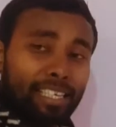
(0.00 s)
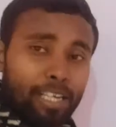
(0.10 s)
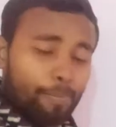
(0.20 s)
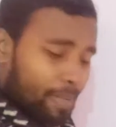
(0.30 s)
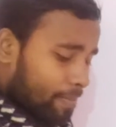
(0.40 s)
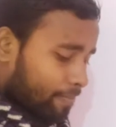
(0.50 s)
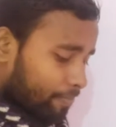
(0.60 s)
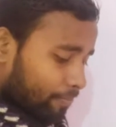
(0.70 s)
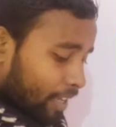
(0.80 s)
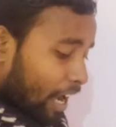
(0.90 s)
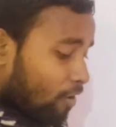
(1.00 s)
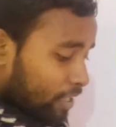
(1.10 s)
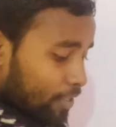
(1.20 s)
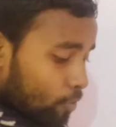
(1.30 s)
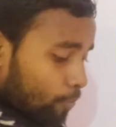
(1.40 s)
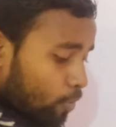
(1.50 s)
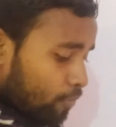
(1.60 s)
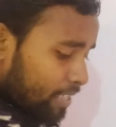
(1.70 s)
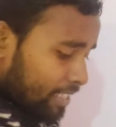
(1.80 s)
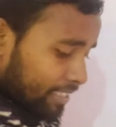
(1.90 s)
in AP. How can you prove
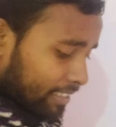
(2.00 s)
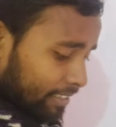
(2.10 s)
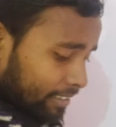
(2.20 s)
it?